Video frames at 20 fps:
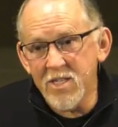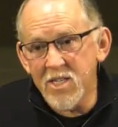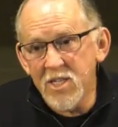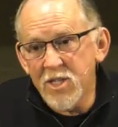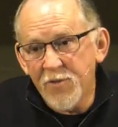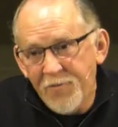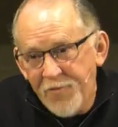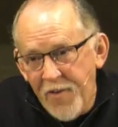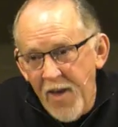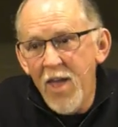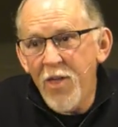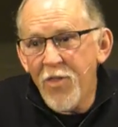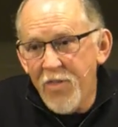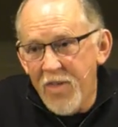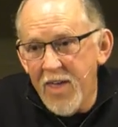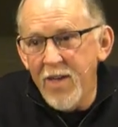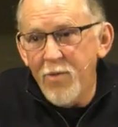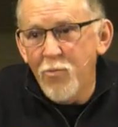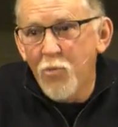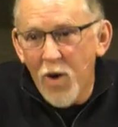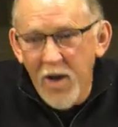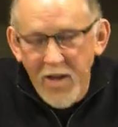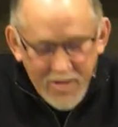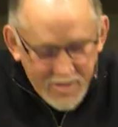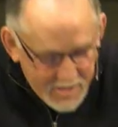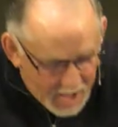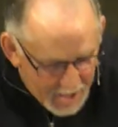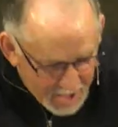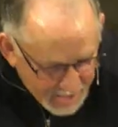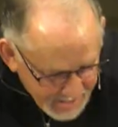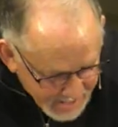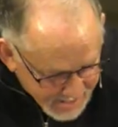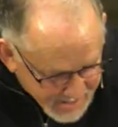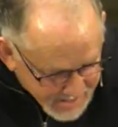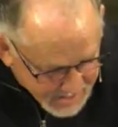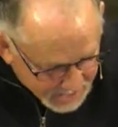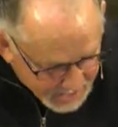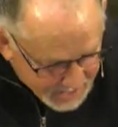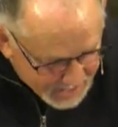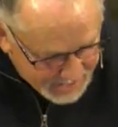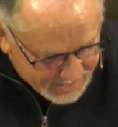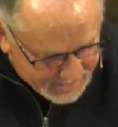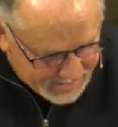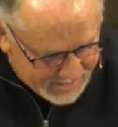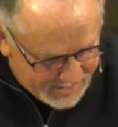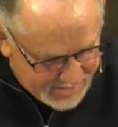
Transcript: It's faith in what God has done.